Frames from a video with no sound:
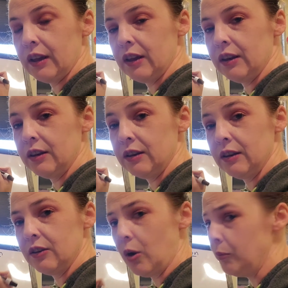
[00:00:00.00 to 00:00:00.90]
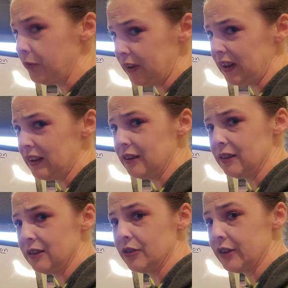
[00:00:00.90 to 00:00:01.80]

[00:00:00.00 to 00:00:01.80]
in hopefully in your